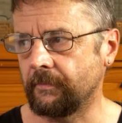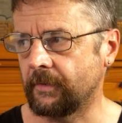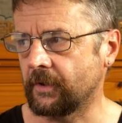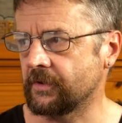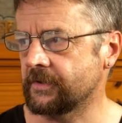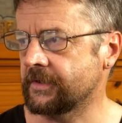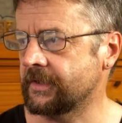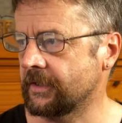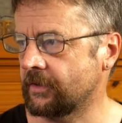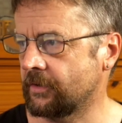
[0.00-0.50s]

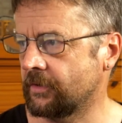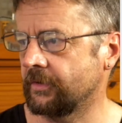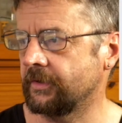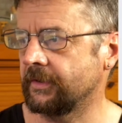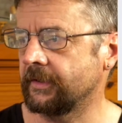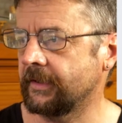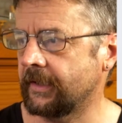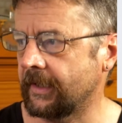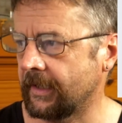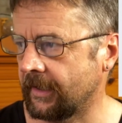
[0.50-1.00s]
because they
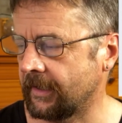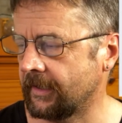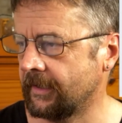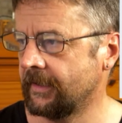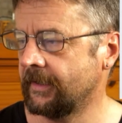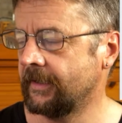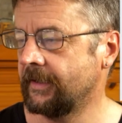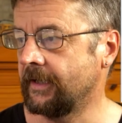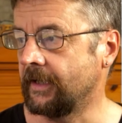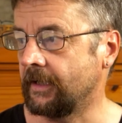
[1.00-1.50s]
couldn't get
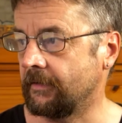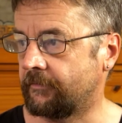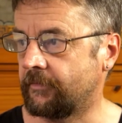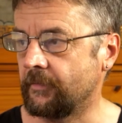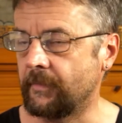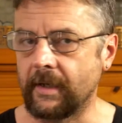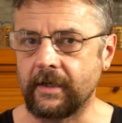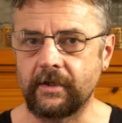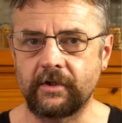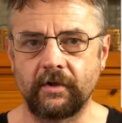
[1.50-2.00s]

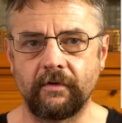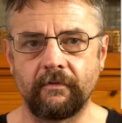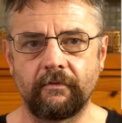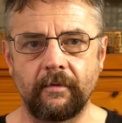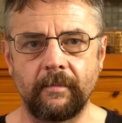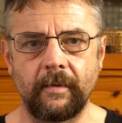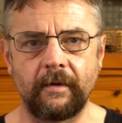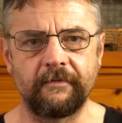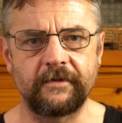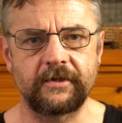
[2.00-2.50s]
information
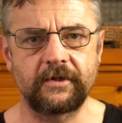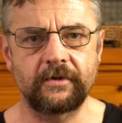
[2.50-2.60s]
from other